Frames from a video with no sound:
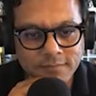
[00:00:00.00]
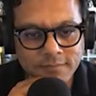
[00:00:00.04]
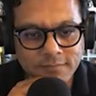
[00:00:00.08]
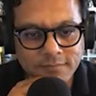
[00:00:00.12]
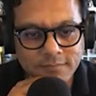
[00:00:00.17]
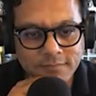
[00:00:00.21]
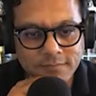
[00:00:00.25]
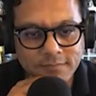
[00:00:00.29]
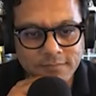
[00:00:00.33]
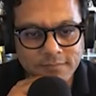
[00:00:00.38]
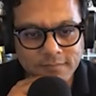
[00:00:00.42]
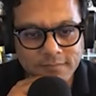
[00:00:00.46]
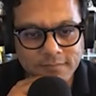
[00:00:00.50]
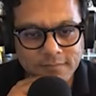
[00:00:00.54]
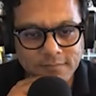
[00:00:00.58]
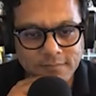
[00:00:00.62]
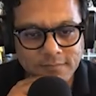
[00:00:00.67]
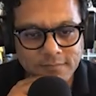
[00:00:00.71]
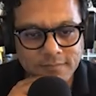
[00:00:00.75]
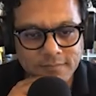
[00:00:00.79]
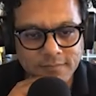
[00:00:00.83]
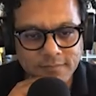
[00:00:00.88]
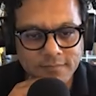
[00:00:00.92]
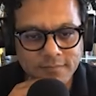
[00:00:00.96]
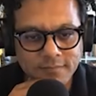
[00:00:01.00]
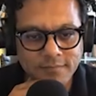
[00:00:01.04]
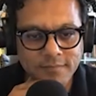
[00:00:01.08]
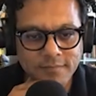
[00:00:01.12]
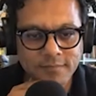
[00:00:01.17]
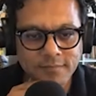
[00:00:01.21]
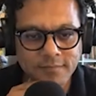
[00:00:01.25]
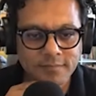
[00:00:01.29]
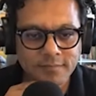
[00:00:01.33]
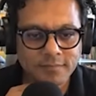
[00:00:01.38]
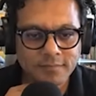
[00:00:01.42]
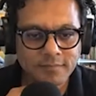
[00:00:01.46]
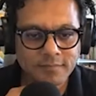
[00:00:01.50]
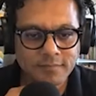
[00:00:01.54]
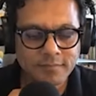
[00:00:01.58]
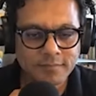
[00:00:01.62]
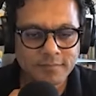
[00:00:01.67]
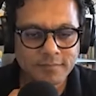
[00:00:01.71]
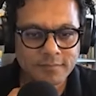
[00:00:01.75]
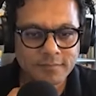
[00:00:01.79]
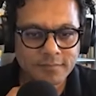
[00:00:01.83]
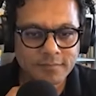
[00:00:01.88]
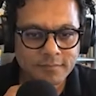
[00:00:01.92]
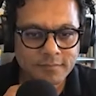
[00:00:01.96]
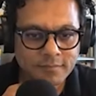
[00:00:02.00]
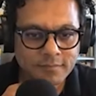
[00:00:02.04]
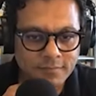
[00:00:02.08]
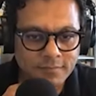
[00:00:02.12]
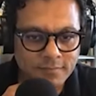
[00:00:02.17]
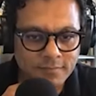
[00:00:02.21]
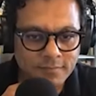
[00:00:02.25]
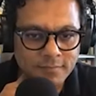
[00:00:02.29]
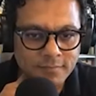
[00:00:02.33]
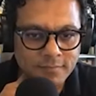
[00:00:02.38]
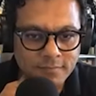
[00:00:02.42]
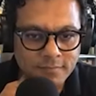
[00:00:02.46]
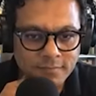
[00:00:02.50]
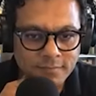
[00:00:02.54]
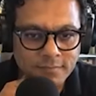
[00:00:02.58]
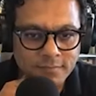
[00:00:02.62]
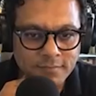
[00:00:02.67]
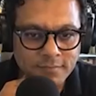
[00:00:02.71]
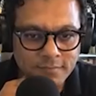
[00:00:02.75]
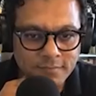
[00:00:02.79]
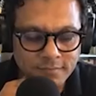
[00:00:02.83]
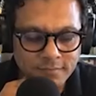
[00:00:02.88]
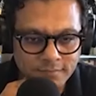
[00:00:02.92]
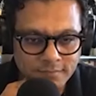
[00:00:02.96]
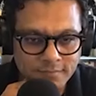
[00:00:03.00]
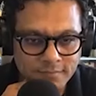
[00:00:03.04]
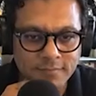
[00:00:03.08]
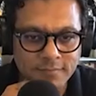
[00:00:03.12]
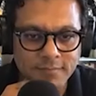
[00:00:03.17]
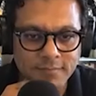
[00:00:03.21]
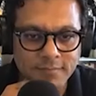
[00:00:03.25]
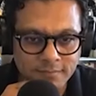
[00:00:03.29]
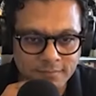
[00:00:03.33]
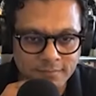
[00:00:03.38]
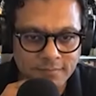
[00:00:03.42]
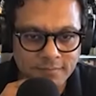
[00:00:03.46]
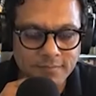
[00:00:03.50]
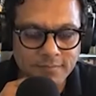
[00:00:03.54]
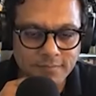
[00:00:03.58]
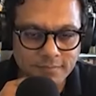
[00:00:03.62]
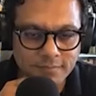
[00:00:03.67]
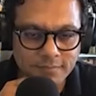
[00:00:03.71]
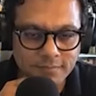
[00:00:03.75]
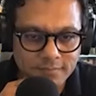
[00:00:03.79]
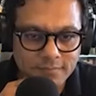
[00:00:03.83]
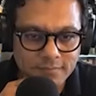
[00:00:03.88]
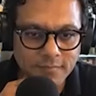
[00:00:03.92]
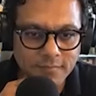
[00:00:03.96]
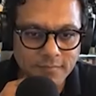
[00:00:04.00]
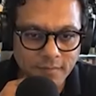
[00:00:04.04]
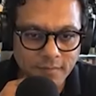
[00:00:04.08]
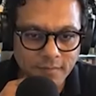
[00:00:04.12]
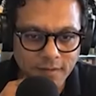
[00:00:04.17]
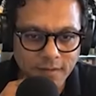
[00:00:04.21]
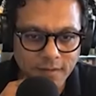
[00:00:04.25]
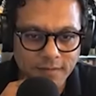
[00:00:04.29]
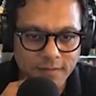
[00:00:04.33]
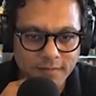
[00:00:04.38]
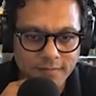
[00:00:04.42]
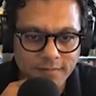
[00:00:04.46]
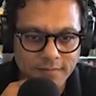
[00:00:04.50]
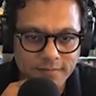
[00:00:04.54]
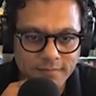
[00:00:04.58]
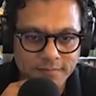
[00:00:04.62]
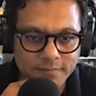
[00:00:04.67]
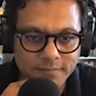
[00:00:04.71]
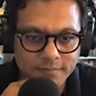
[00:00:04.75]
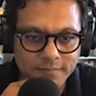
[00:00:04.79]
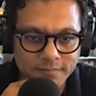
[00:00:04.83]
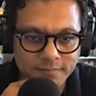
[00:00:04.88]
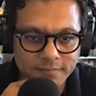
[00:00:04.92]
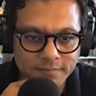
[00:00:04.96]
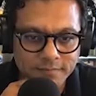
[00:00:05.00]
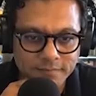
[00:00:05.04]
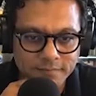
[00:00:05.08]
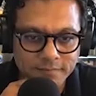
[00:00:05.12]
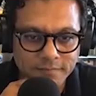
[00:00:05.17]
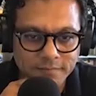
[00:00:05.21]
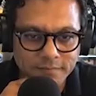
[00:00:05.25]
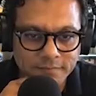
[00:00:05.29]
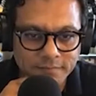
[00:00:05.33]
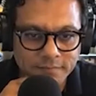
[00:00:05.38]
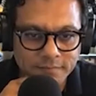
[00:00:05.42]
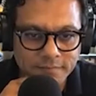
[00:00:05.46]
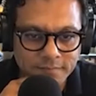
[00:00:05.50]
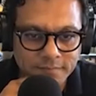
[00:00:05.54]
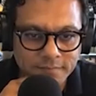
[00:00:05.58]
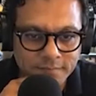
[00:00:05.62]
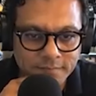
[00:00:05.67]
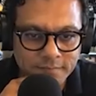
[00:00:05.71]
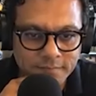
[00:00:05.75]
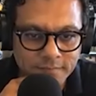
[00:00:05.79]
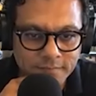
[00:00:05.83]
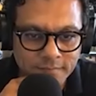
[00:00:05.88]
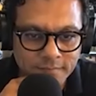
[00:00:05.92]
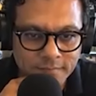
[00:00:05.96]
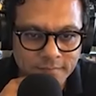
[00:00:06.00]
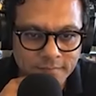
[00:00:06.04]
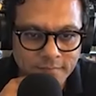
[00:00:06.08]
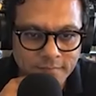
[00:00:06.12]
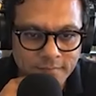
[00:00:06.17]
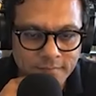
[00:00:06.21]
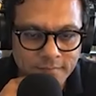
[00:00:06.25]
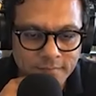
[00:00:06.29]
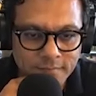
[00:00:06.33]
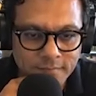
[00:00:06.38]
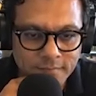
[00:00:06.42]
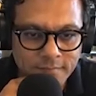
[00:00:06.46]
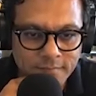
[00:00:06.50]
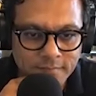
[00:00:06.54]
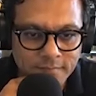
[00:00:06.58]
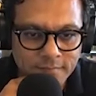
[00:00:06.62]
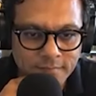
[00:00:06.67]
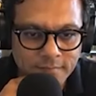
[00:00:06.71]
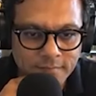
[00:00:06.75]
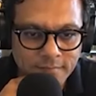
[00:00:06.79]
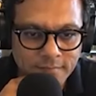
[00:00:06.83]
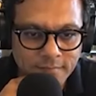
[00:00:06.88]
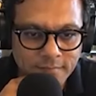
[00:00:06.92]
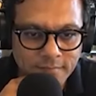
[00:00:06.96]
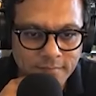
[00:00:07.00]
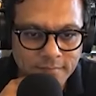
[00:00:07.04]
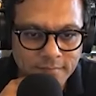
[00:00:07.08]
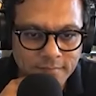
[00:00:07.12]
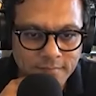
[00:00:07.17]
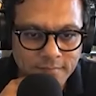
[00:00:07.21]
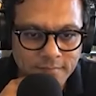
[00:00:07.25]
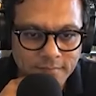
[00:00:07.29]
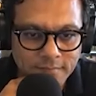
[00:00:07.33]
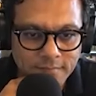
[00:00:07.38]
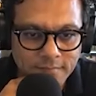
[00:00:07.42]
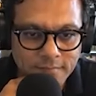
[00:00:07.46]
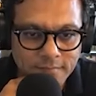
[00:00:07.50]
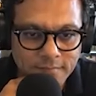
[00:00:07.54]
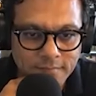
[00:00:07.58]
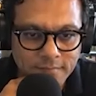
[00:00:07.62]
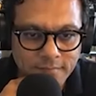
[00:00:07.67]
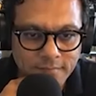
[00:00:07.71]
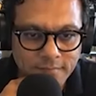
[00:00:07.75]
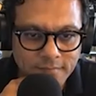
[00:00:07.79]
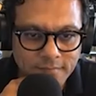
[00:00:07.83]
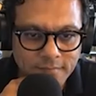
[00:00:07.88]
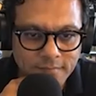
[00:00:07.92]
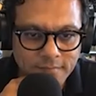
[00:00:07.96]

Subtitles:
(silent)